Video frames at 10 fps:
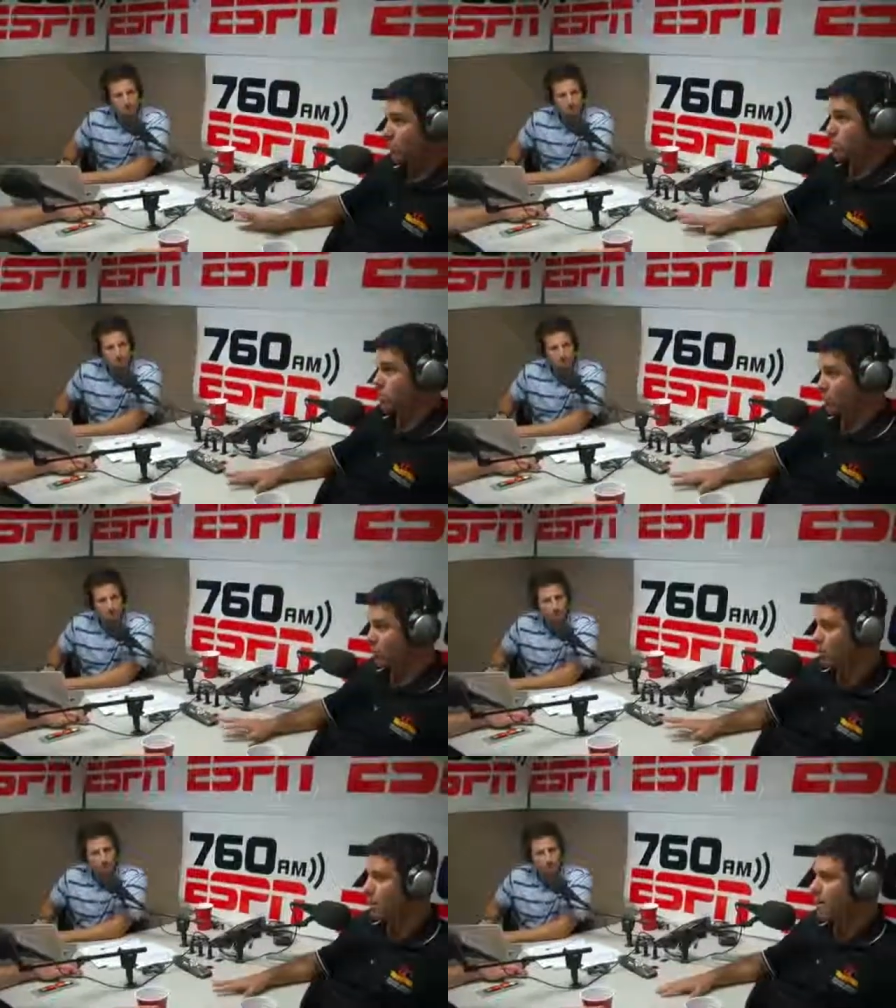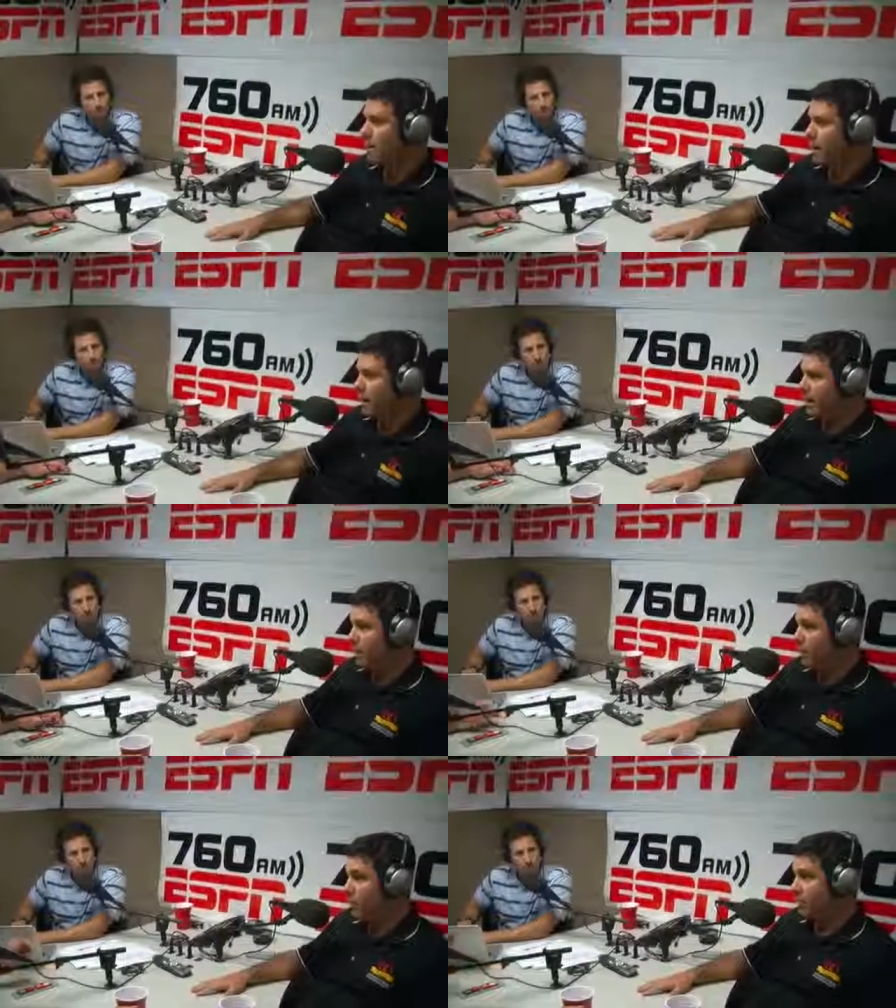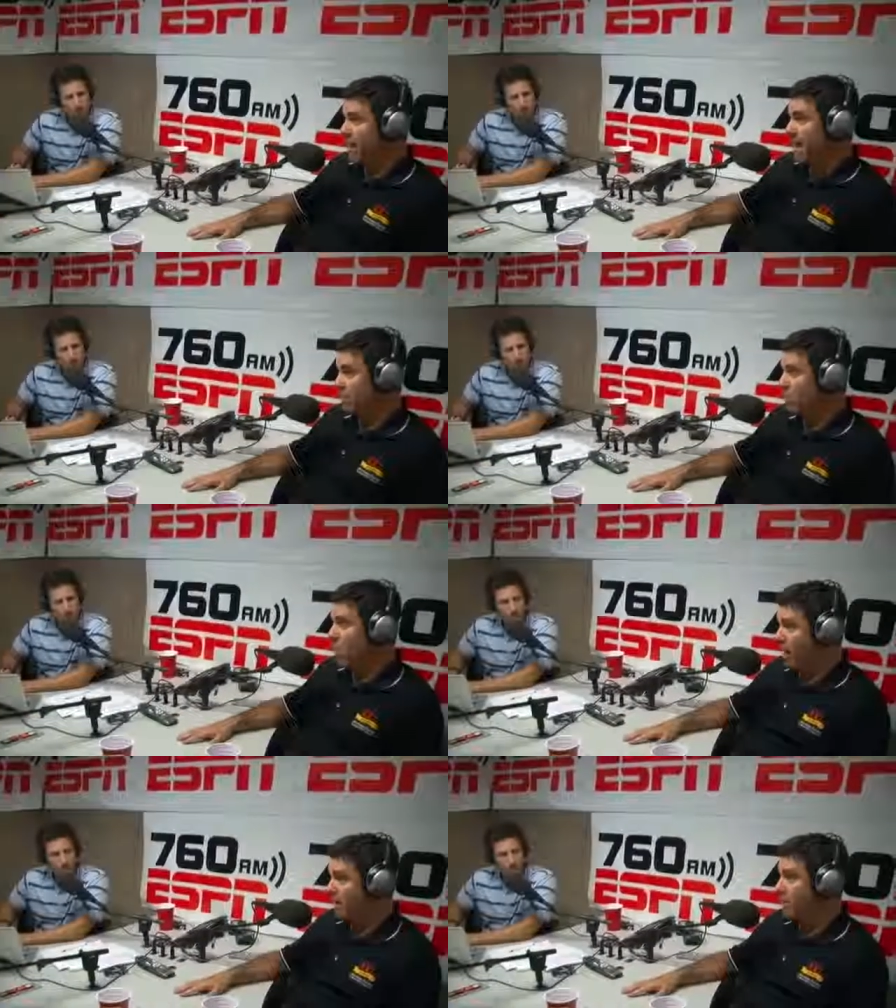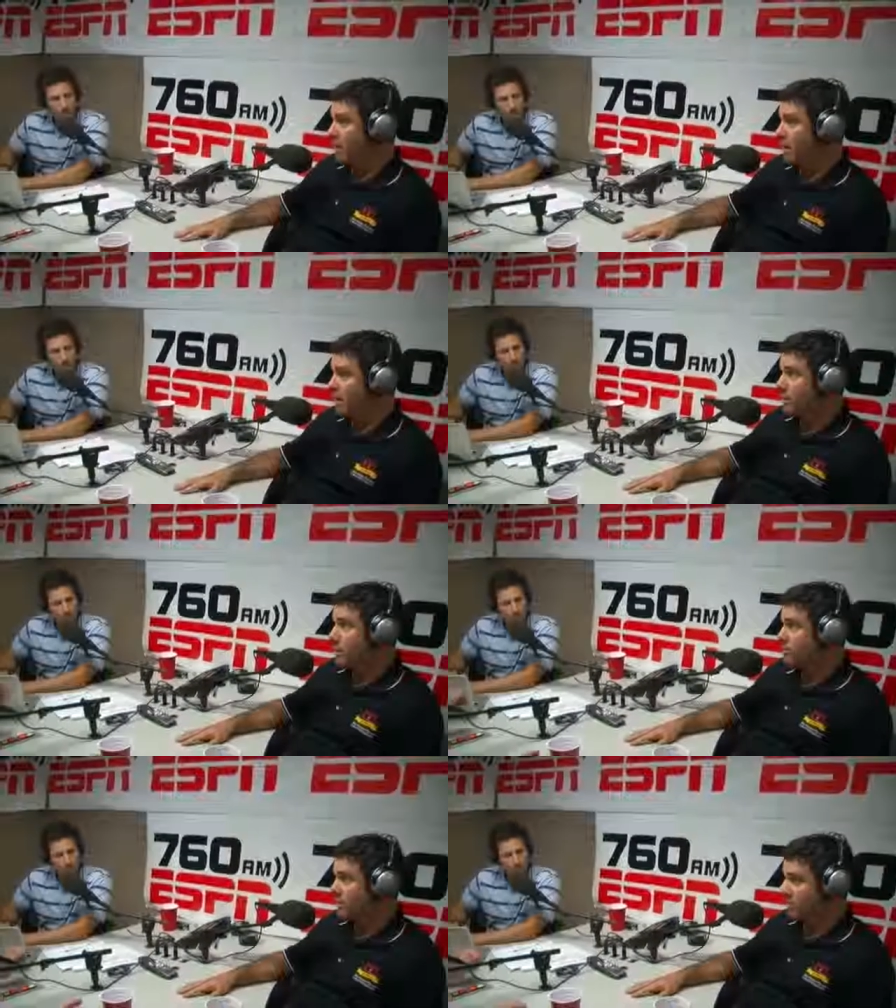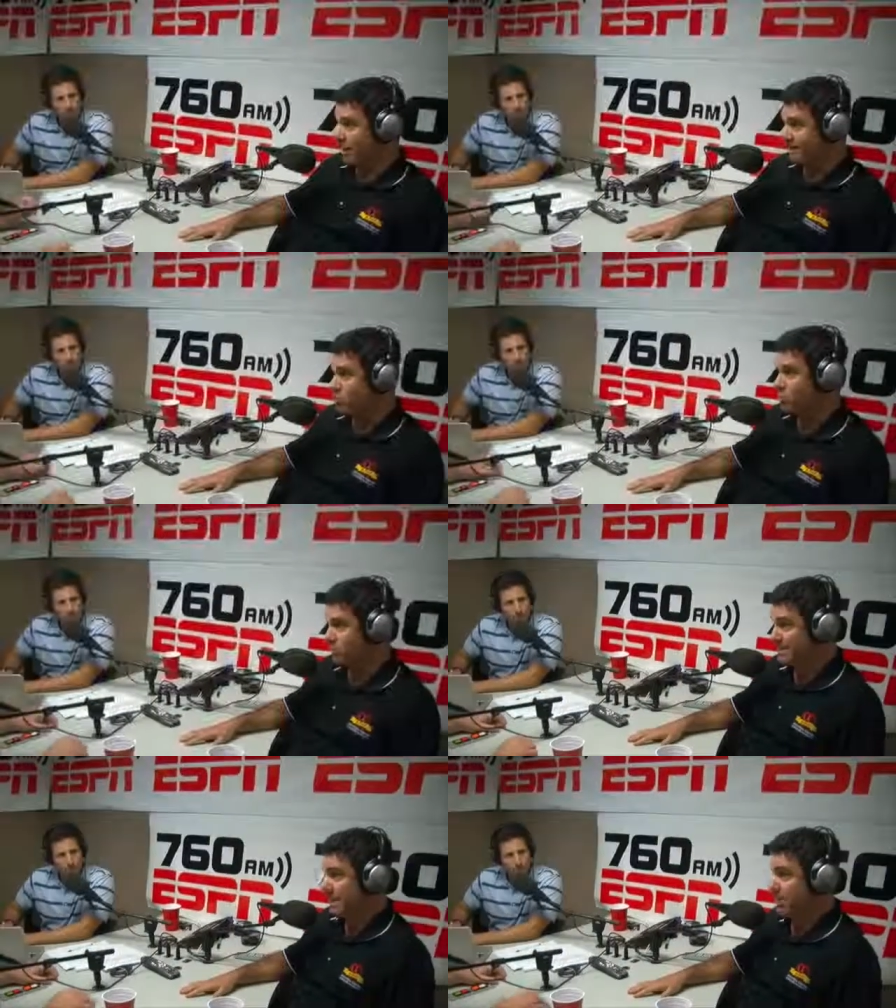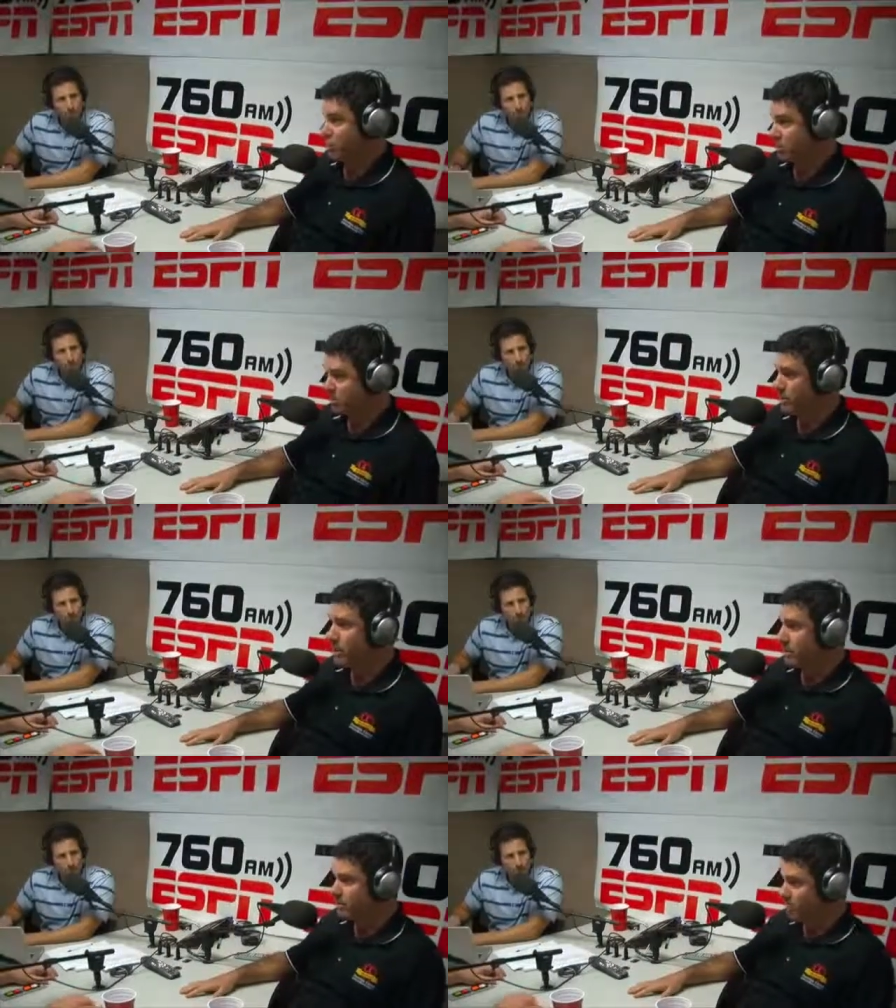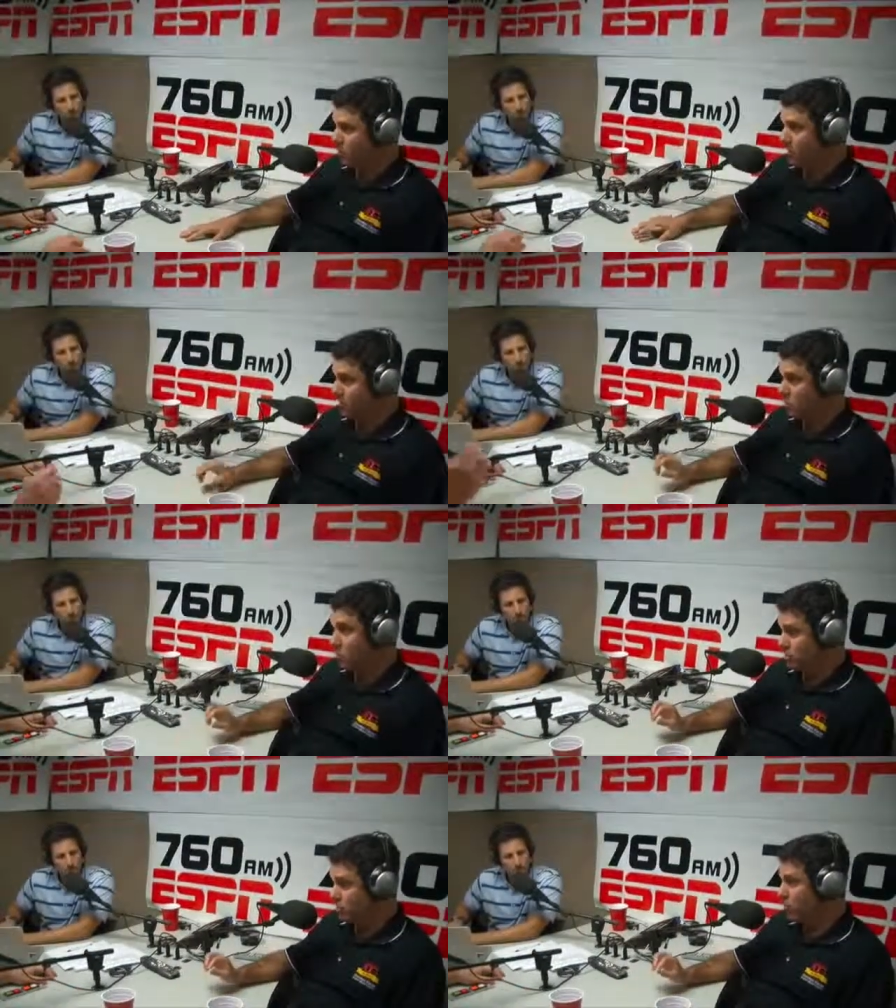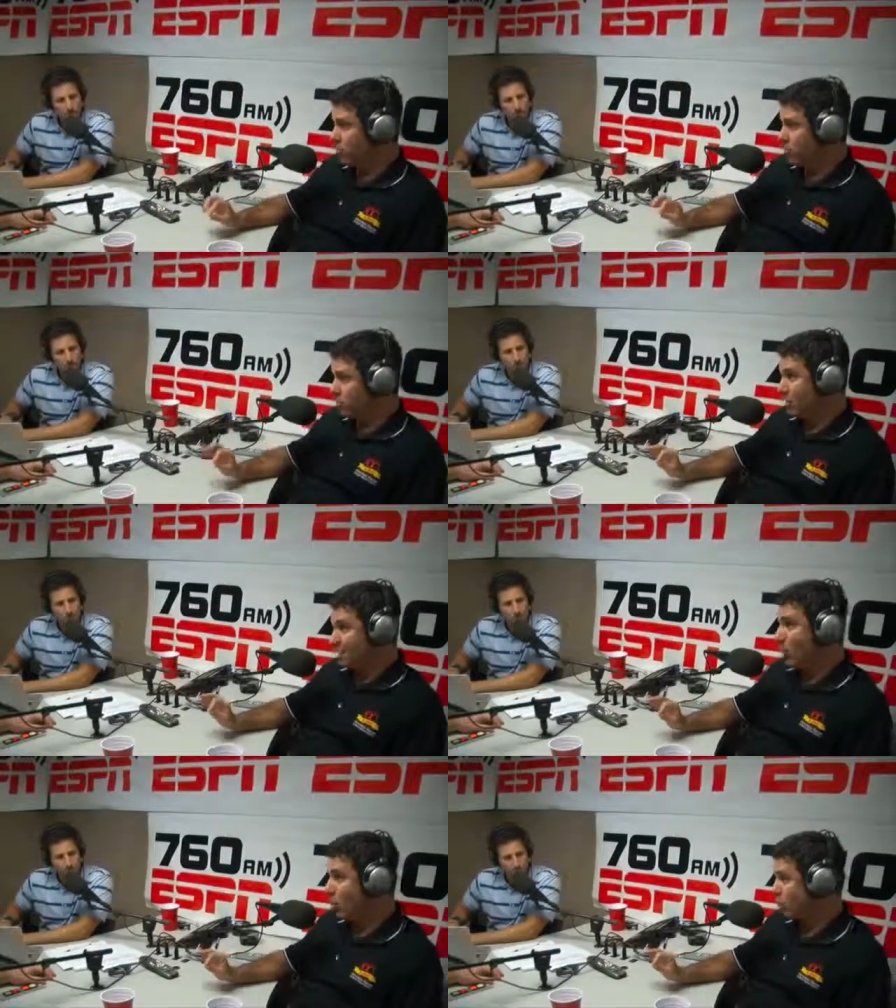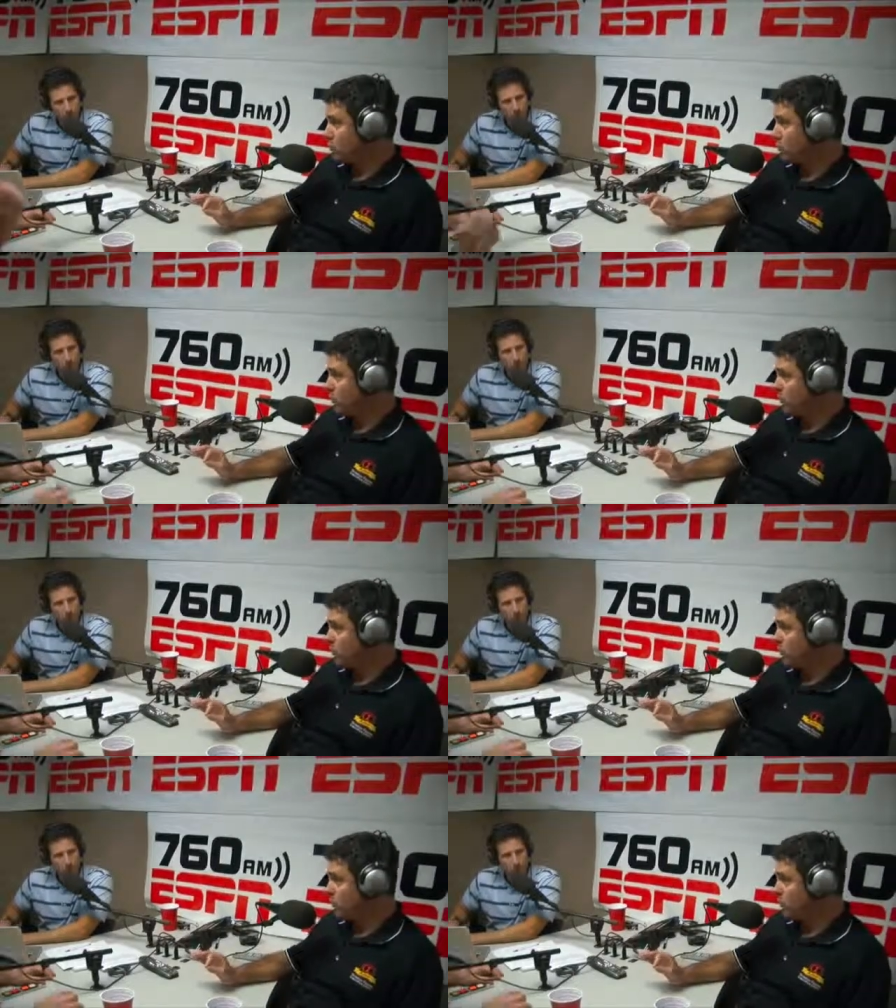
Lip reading: two, but with that required specialized instrumentation that we can do the surgery through keyhole surgery.